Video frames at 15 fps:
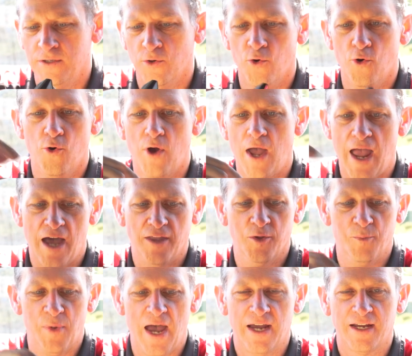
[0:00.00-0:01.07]
or out the
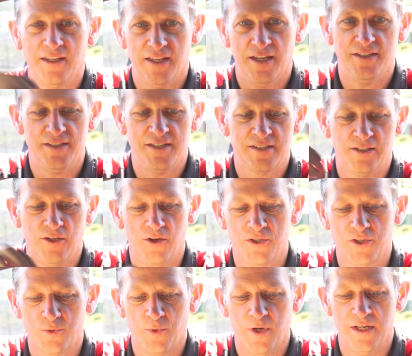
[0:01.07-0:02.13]
back and they
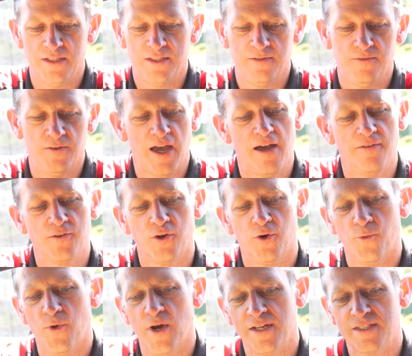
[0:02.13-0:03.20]
dislodge, whereas if you have got it
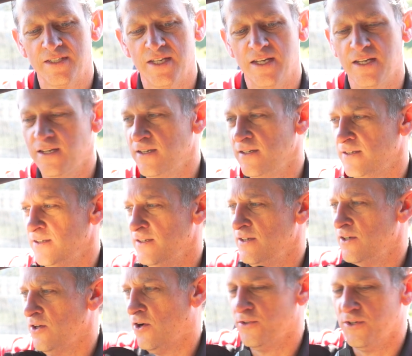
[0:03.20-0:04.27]
resting
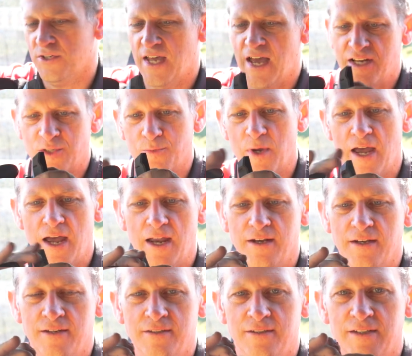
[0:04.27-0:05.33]
on your dash mat
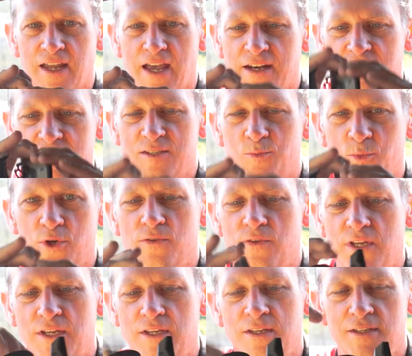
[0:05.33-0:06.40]
and it is
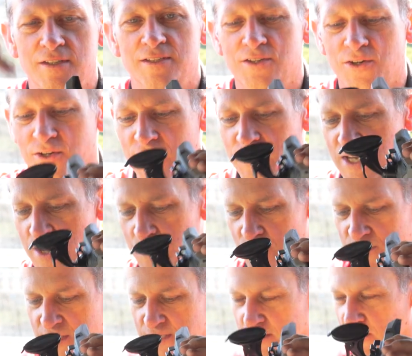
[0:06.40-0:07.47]
moving, it's not going to come
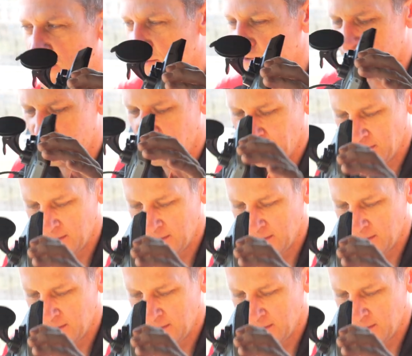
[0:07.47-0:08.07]
dislodged.